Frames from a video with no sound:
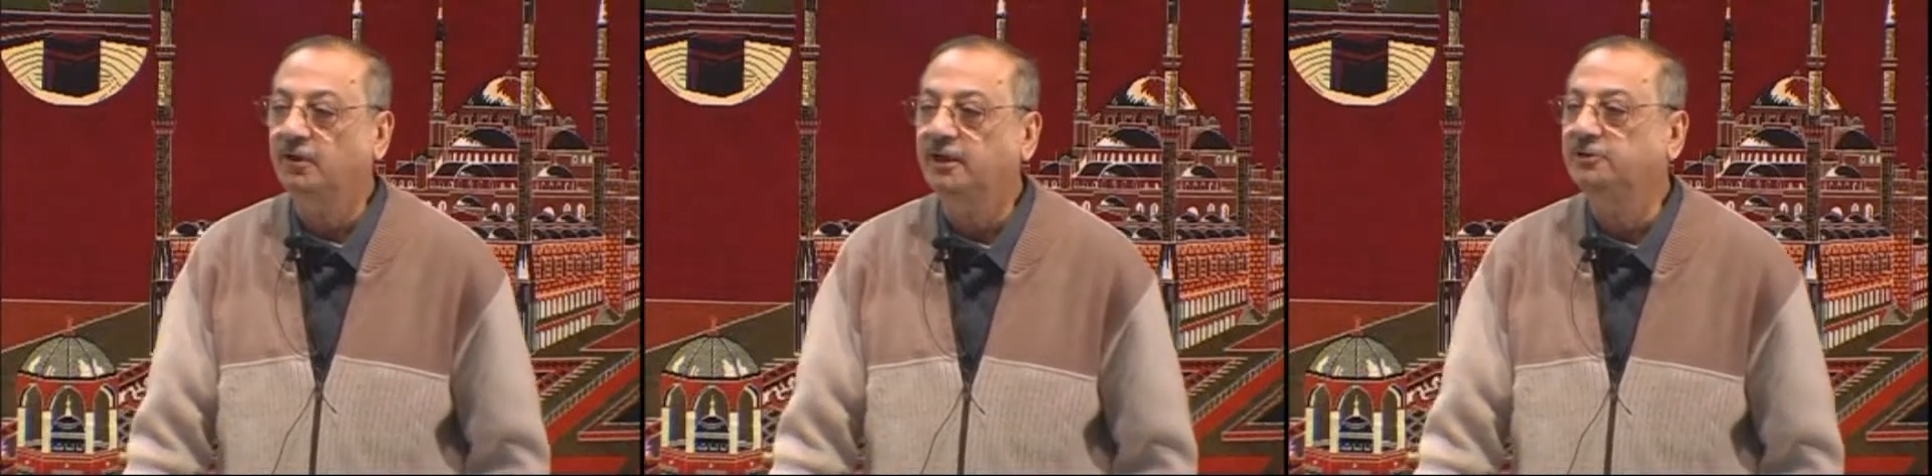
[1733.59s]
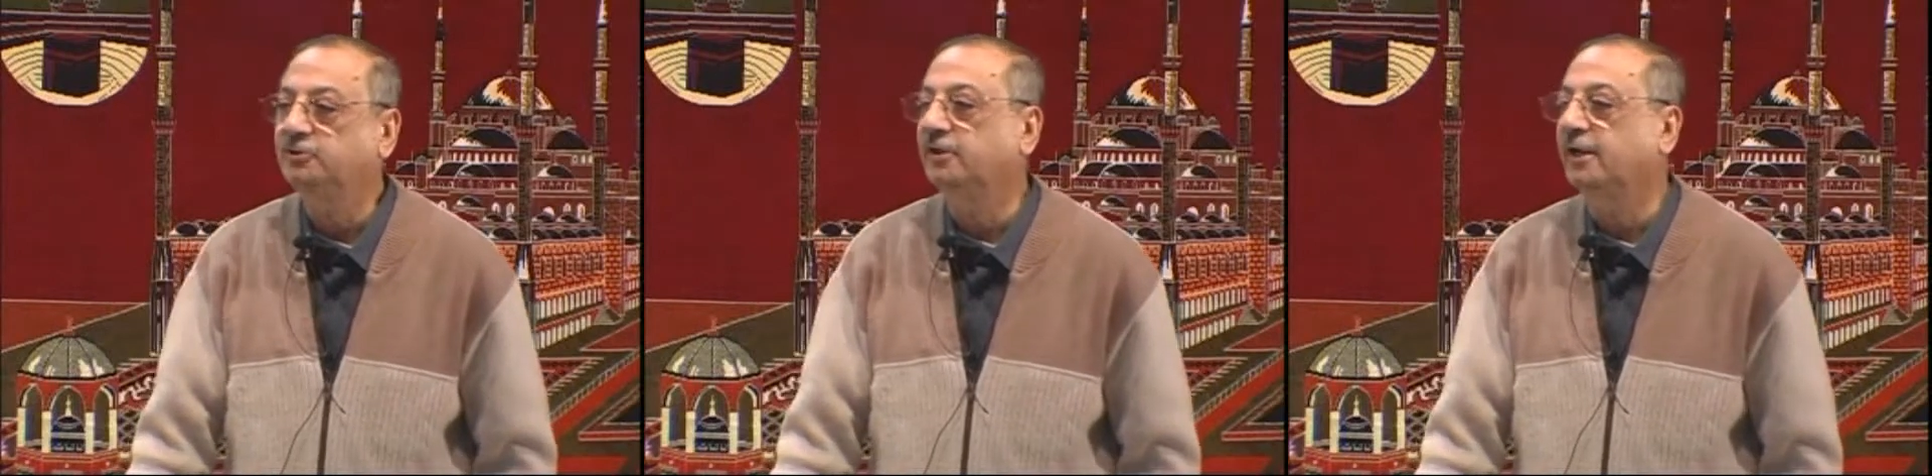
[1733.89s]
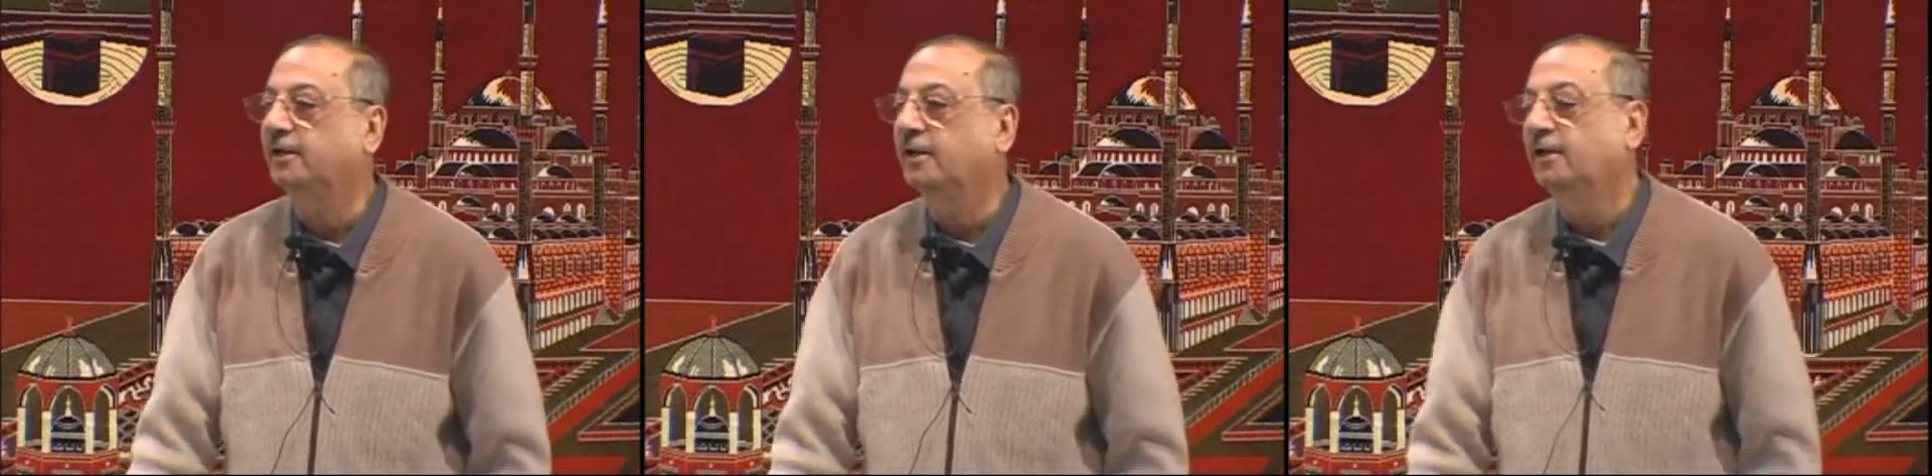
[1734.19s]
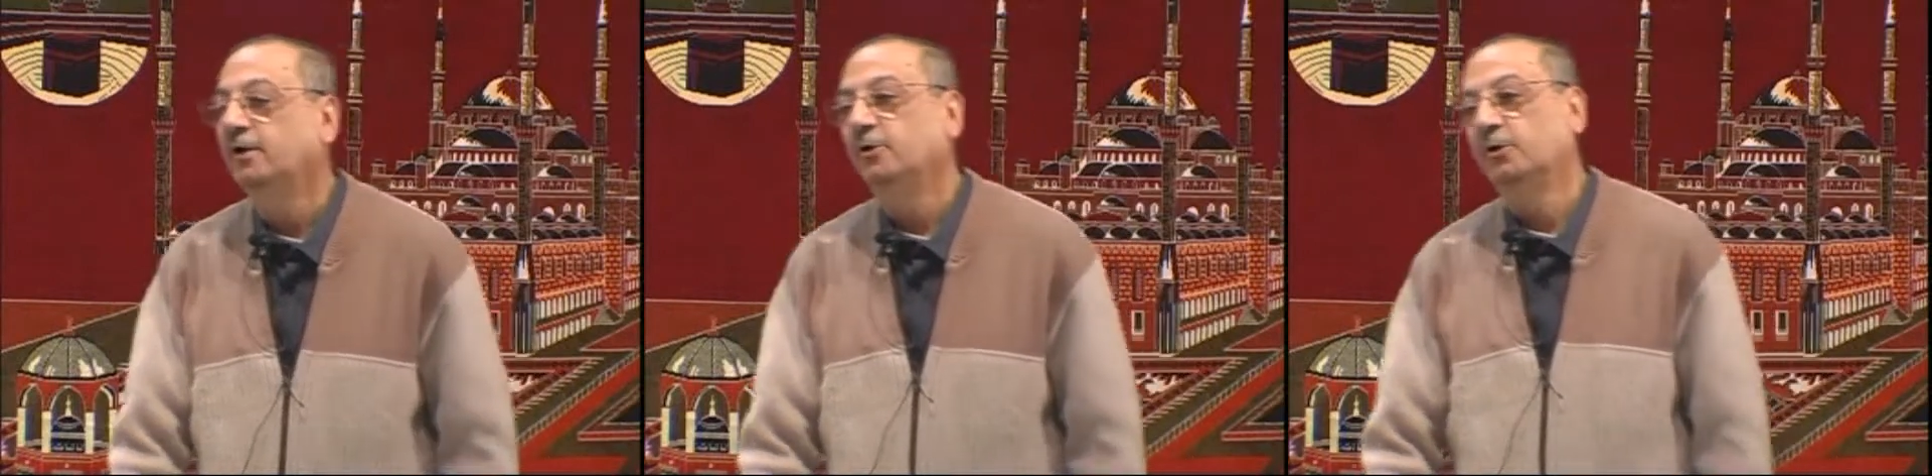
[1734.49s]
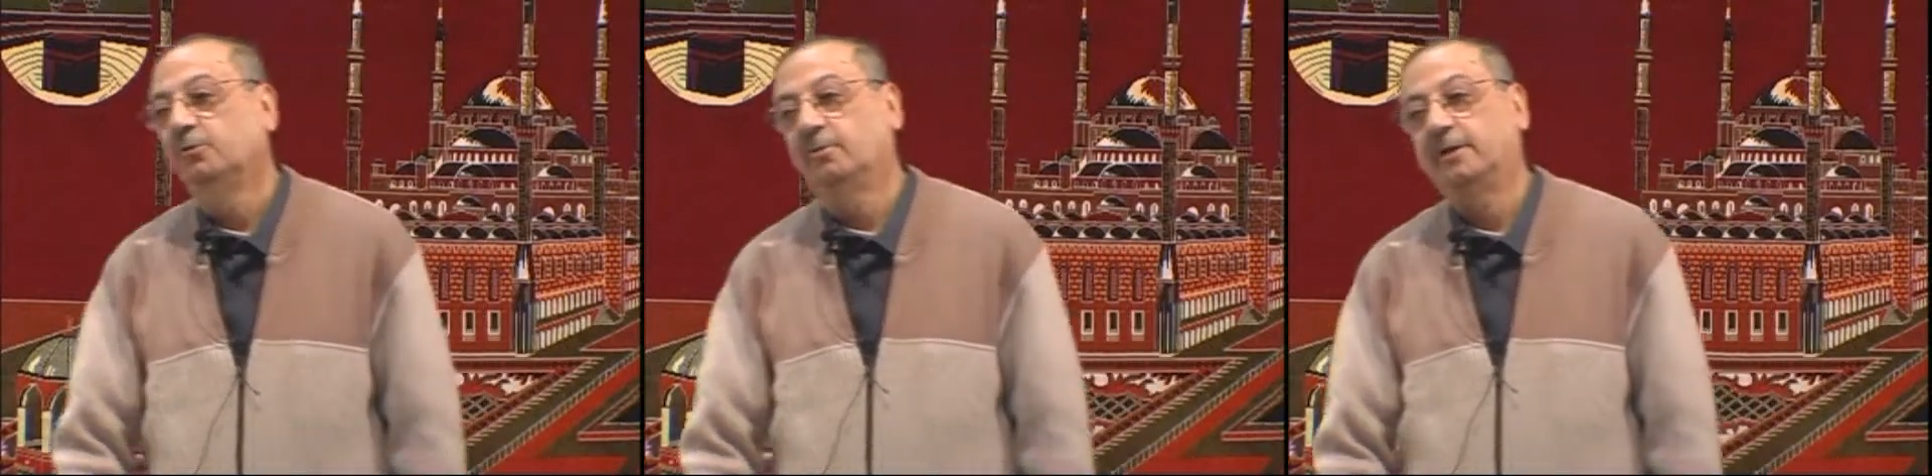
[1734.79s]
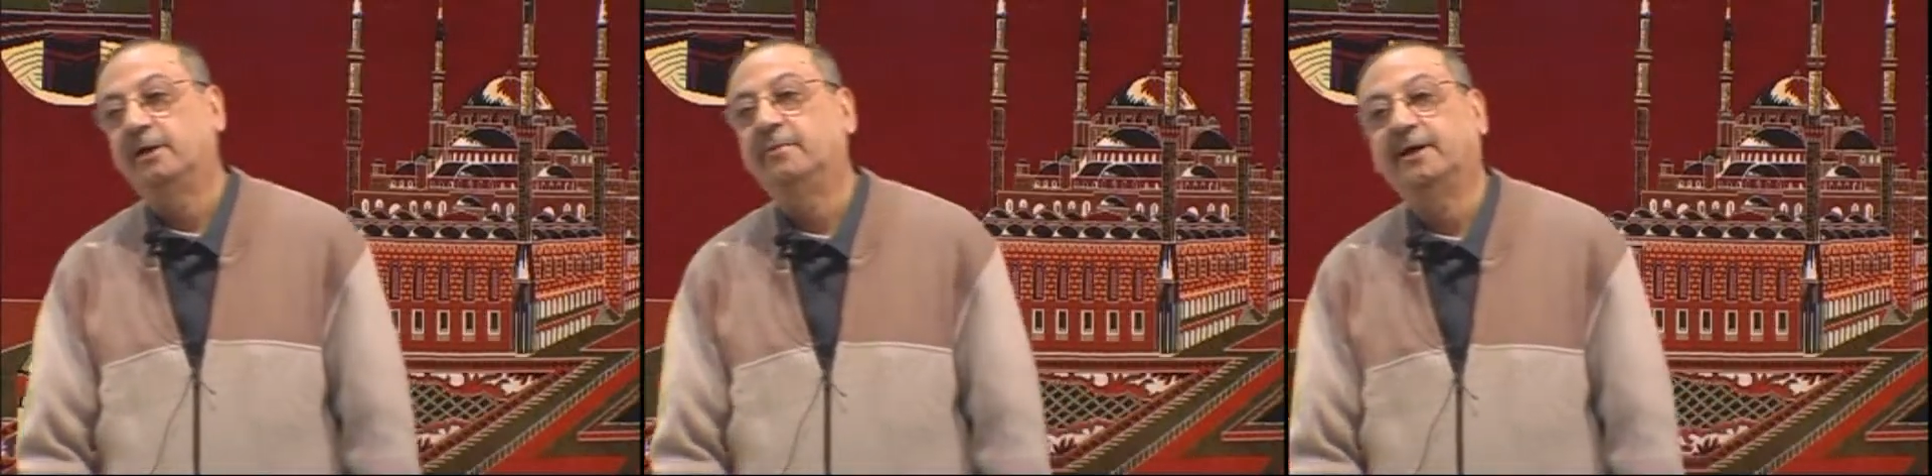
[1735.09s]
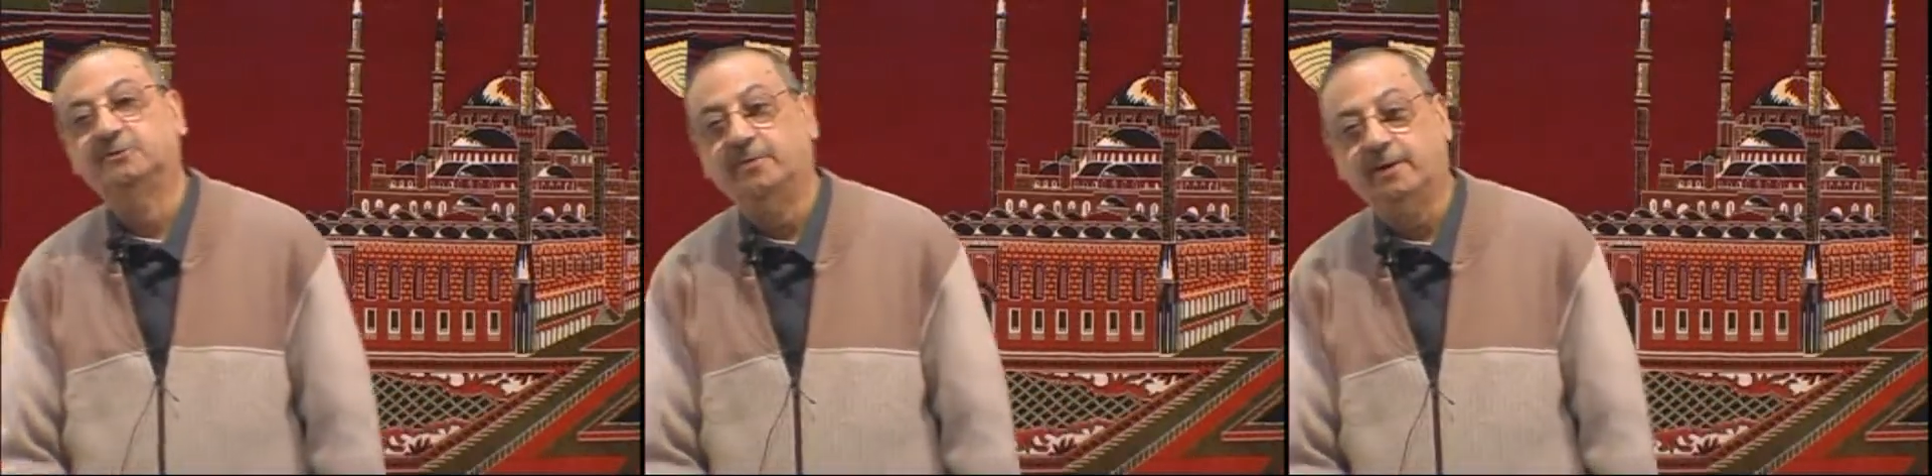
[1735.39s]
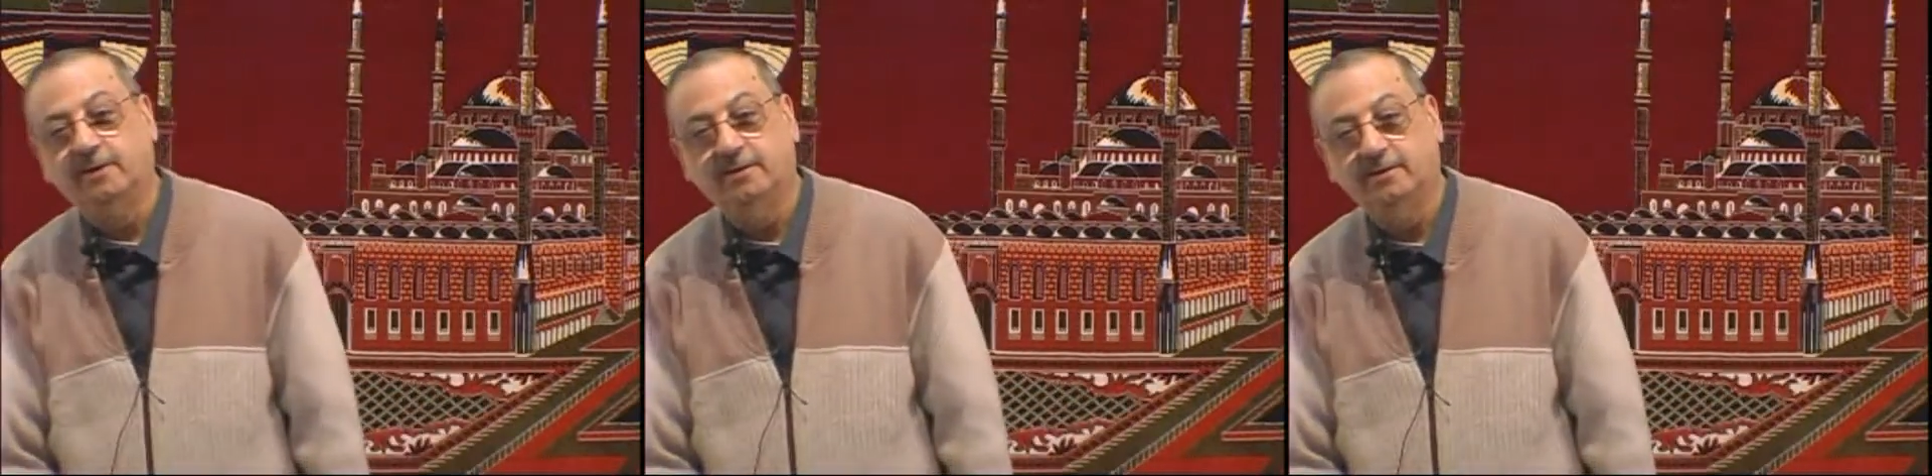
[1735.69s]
conjugate, you will become expert.